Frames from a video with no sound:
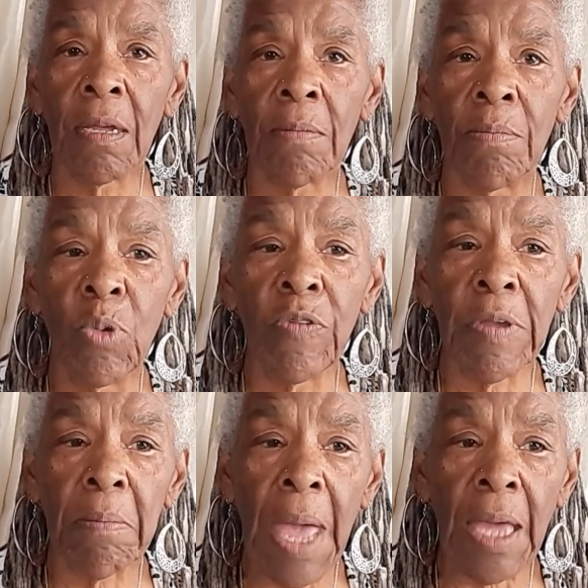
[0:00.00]

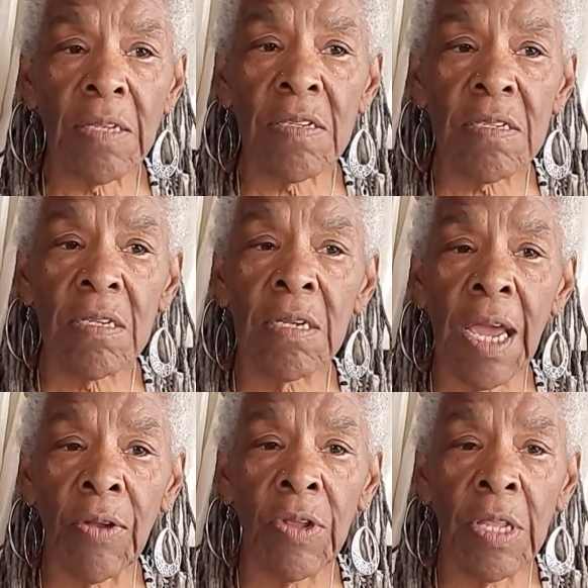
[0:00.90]
moving mats
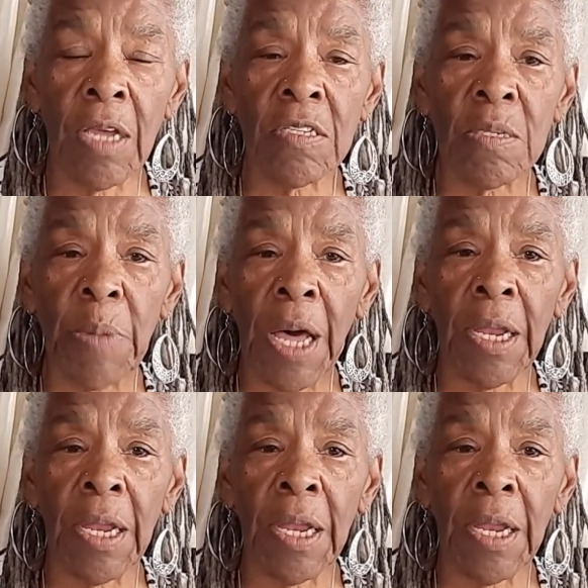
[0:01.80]
down in that spot.